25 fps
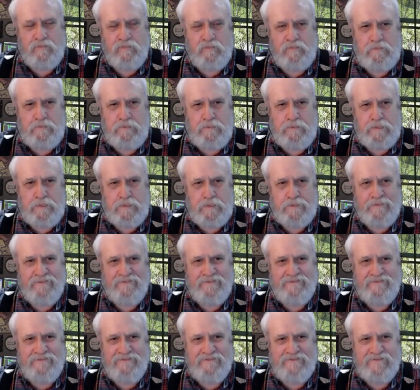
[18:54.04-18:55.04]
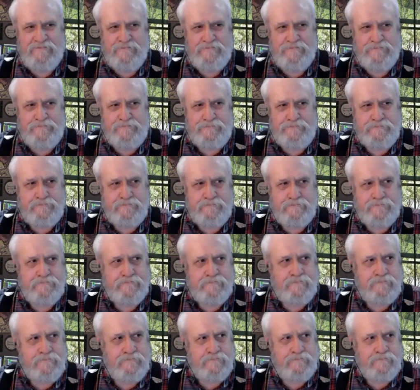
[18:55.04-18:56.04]

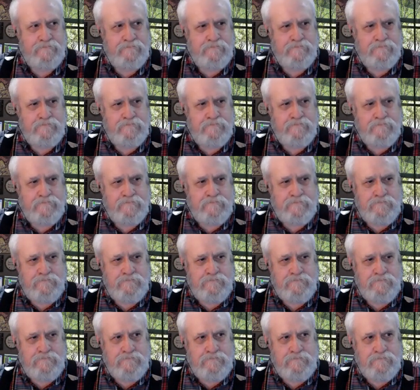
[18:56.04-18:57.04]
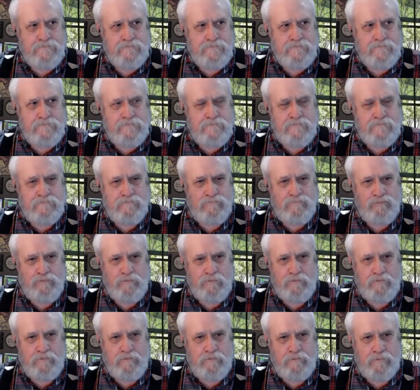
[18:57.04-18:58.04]

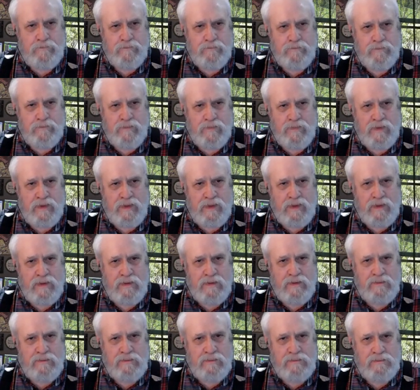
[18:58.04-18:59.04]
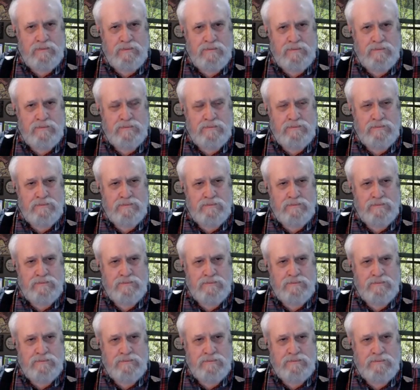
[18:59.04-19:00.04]

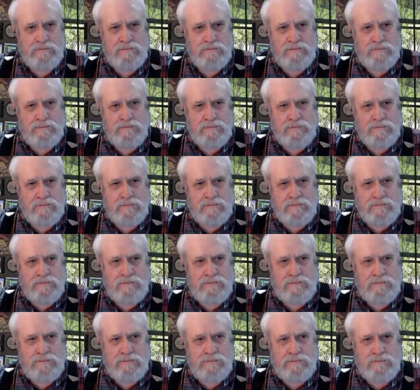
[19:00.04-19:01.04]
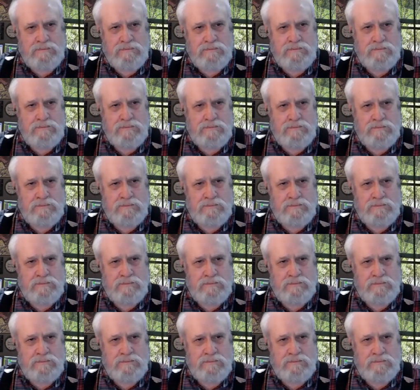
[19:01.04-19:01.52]
[no speech]